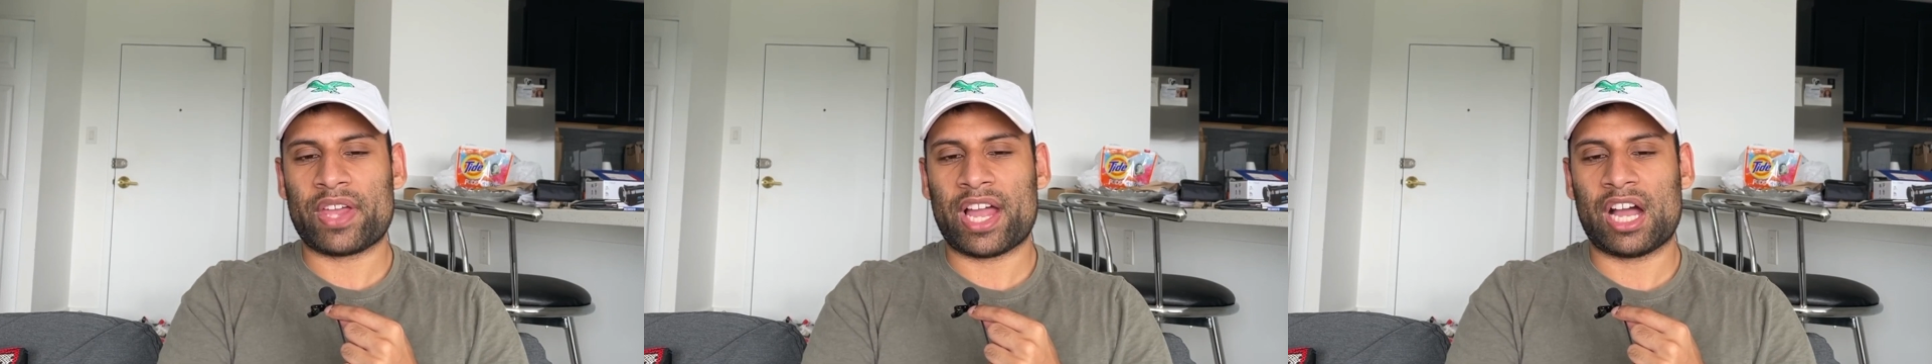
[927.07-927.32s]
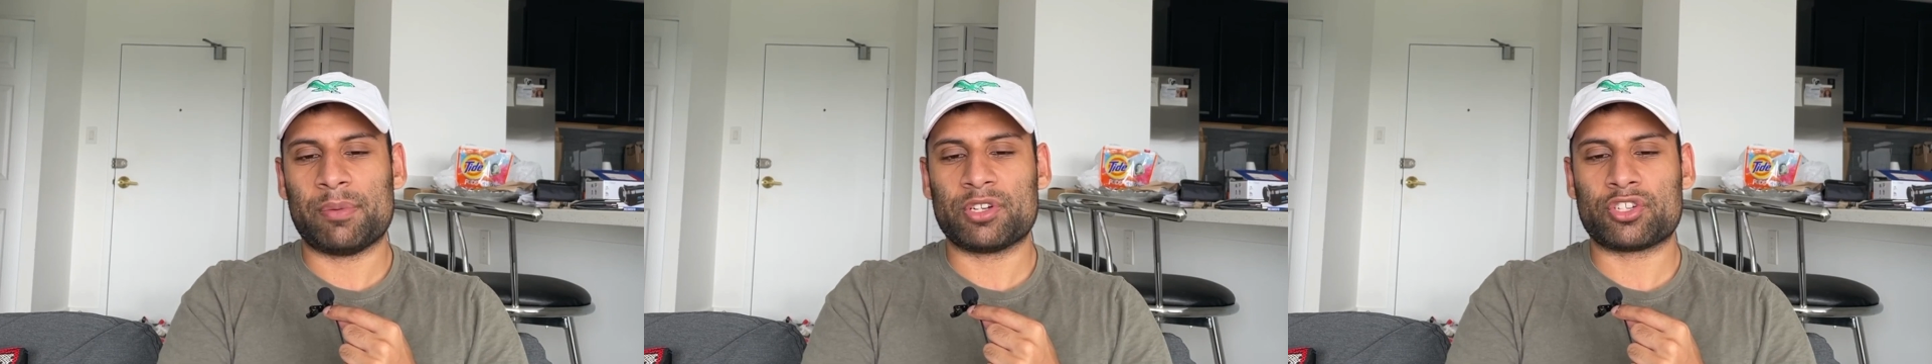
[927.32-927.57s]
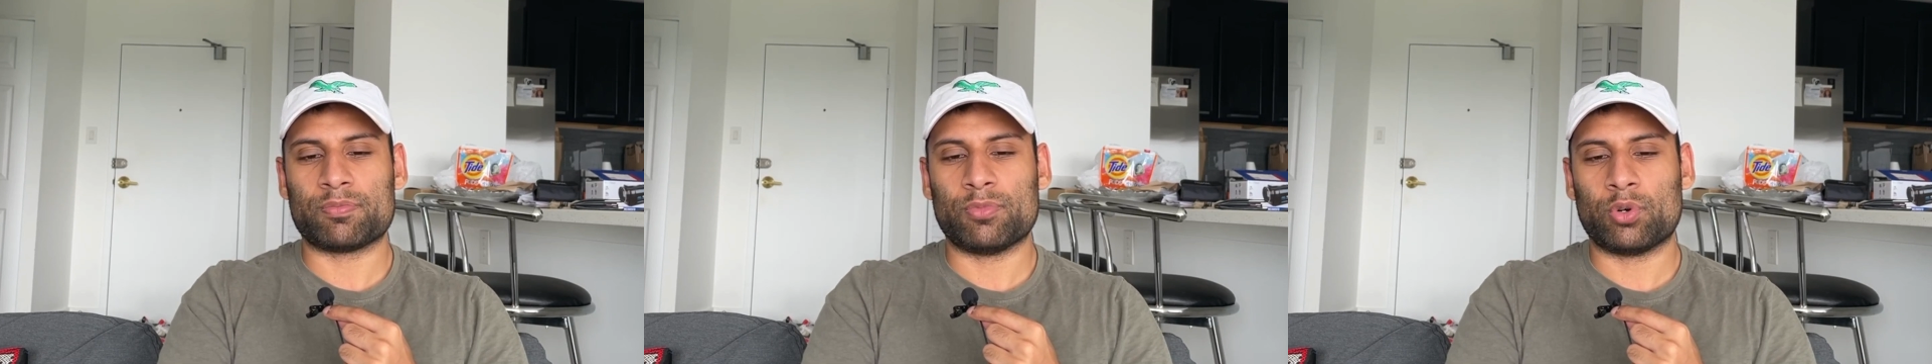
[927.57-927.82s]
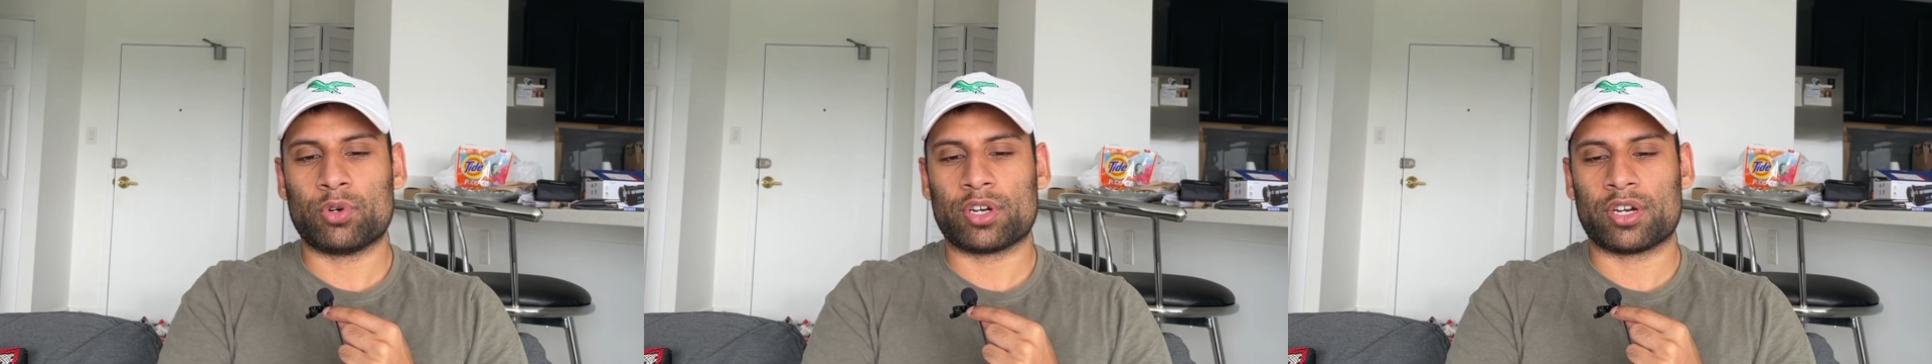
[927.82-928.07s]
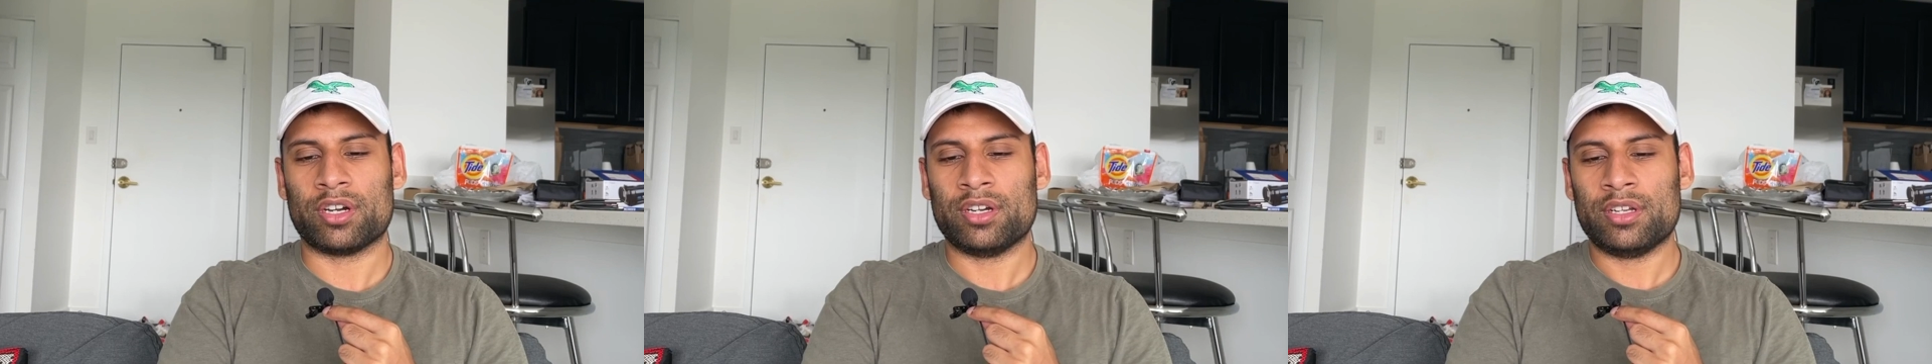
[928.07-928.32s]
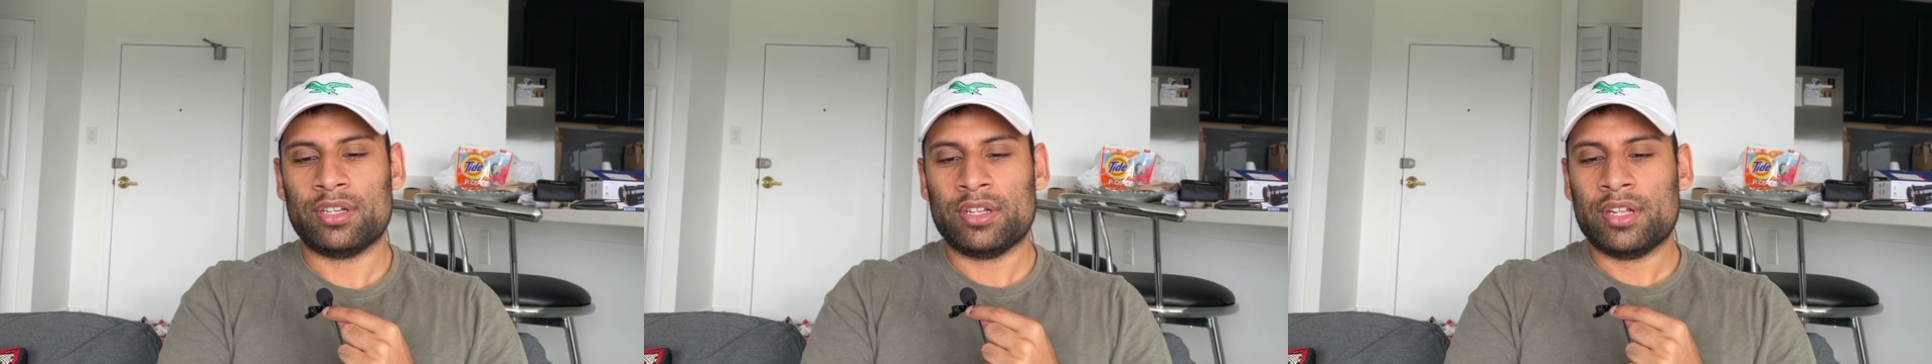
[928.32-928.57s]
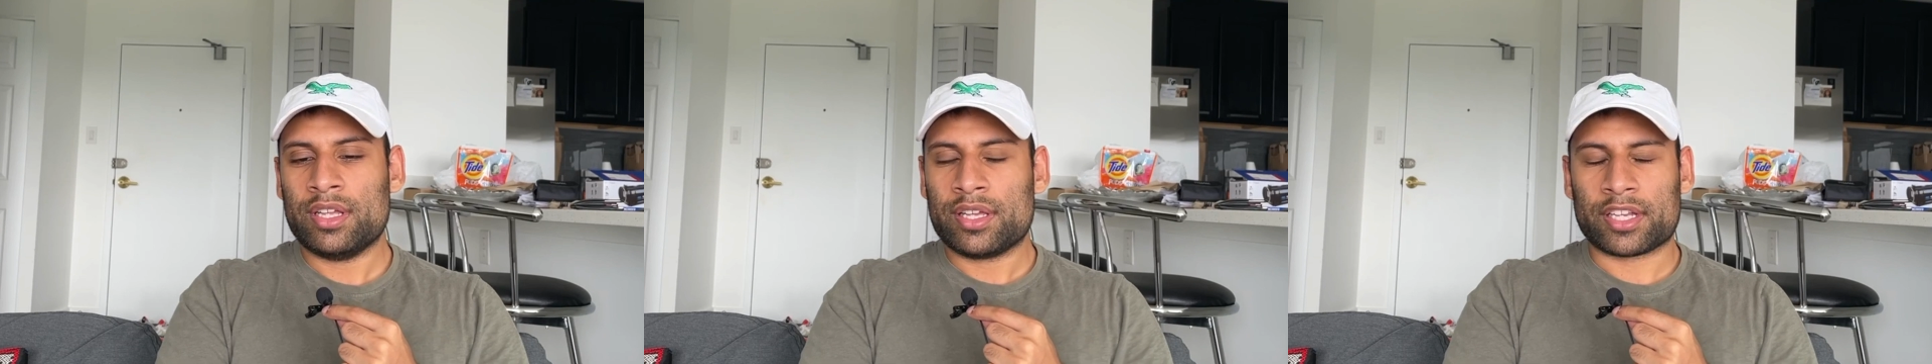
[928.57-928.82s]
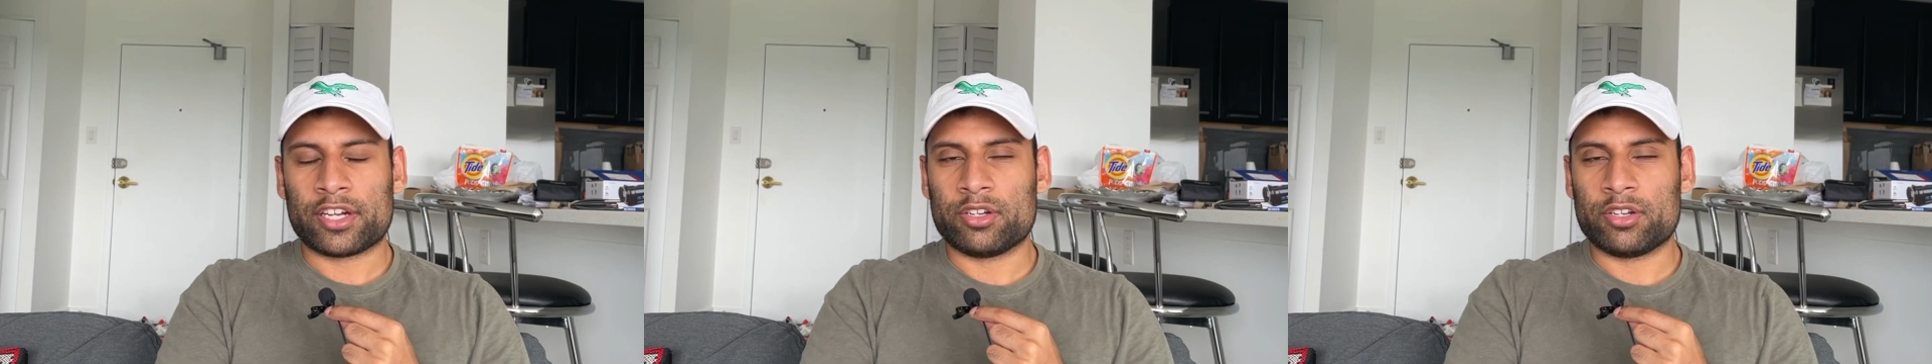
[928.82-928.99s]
How much more can